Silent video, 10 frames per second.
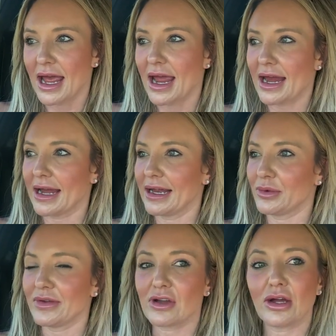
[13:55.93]
And
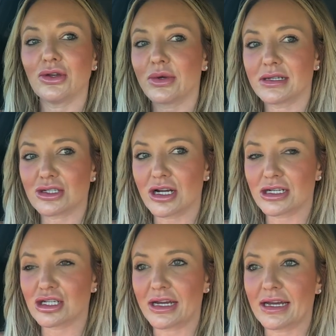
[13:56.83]
we've got new
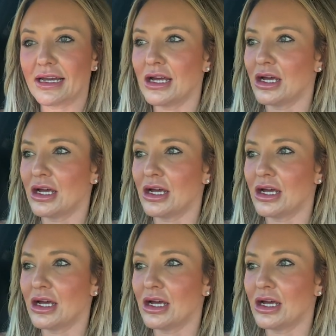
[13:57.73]
construction,